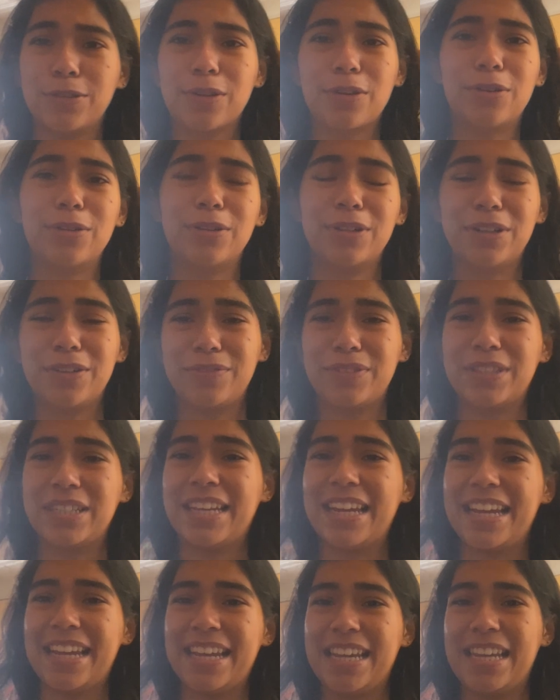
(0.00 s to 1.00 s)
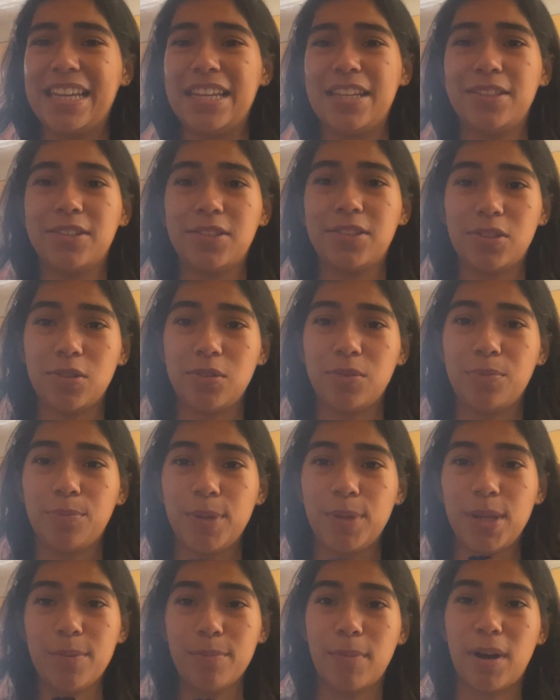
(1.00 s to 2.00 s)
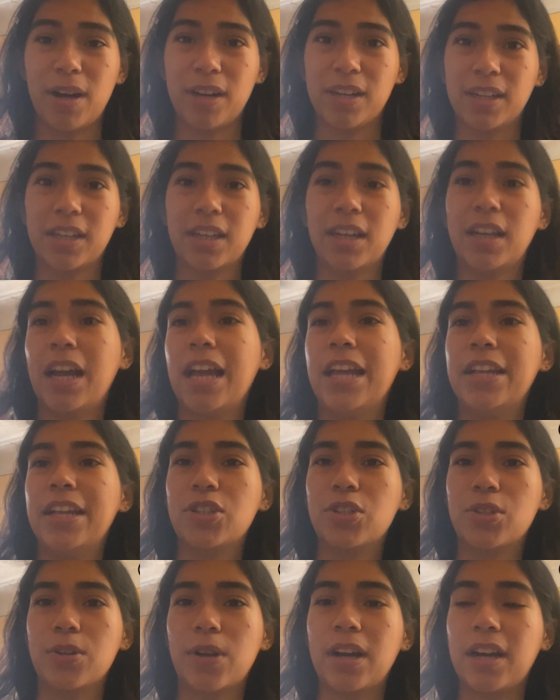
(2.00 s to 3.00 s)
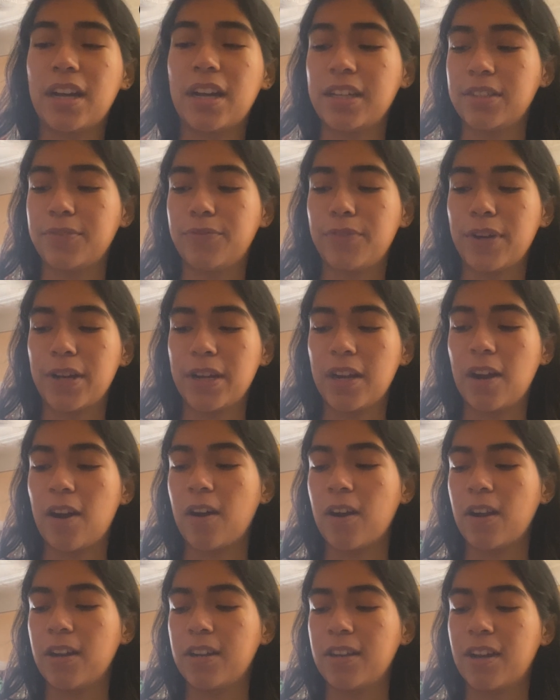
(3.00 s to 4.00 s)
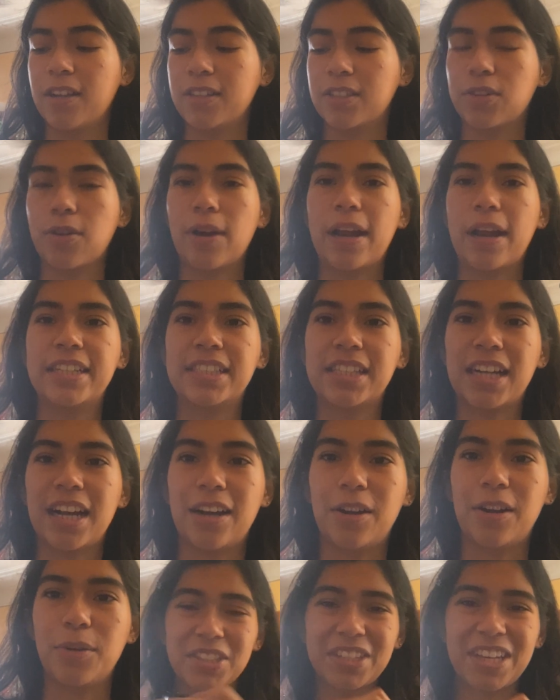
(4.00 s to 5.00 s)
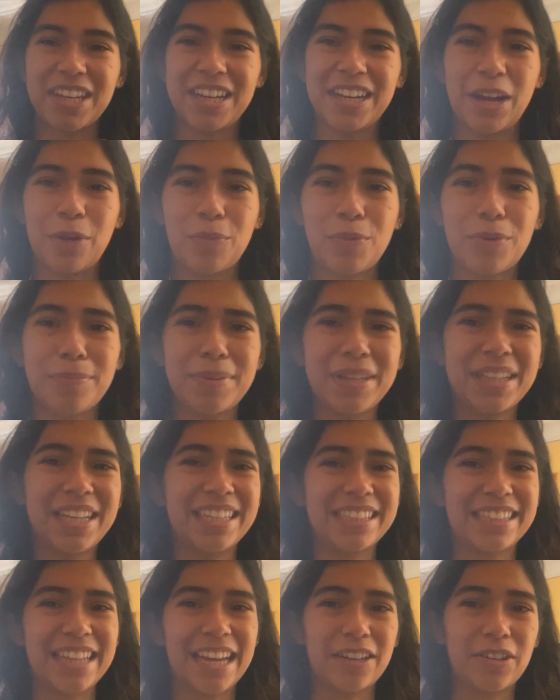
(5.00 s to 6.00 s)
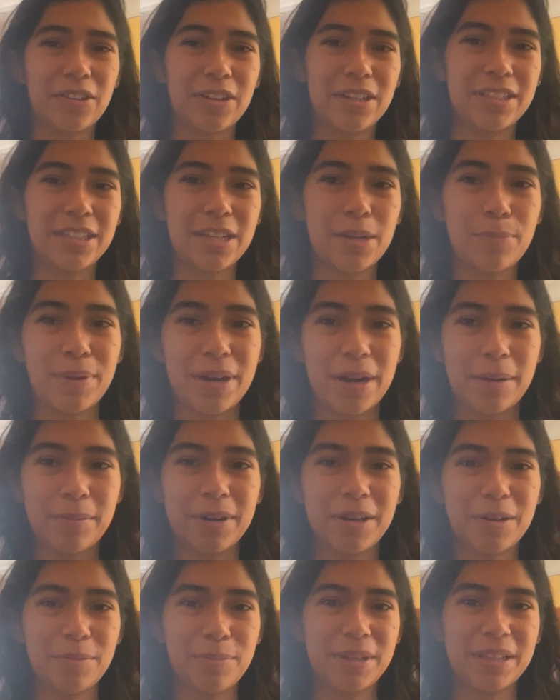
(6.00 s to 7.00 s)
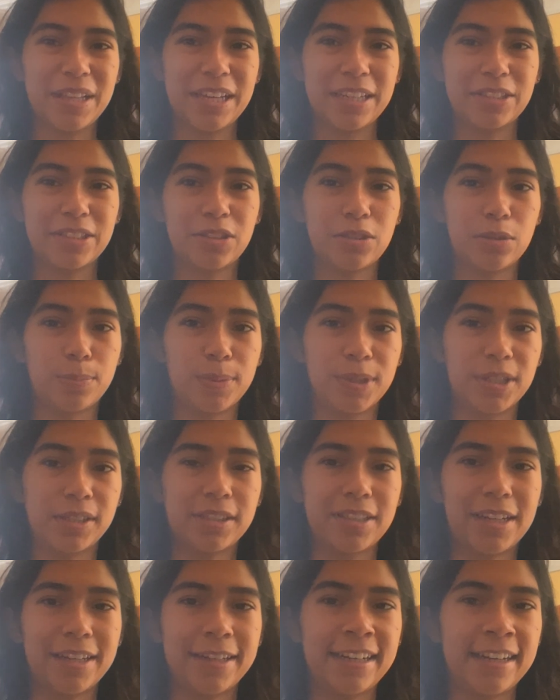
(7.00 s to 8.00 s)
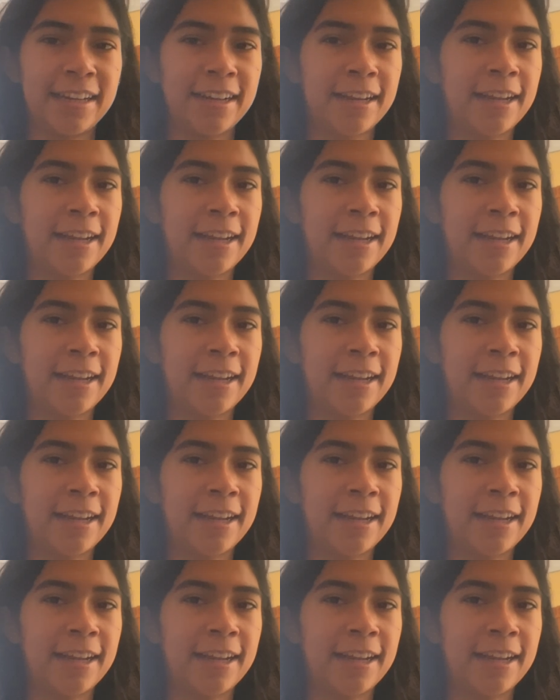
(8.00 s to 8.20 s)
goal of today is to meet Monica and try very hard not to crash out. Just kidding, I won't be like that crazy, but I'm gonna be like super excited.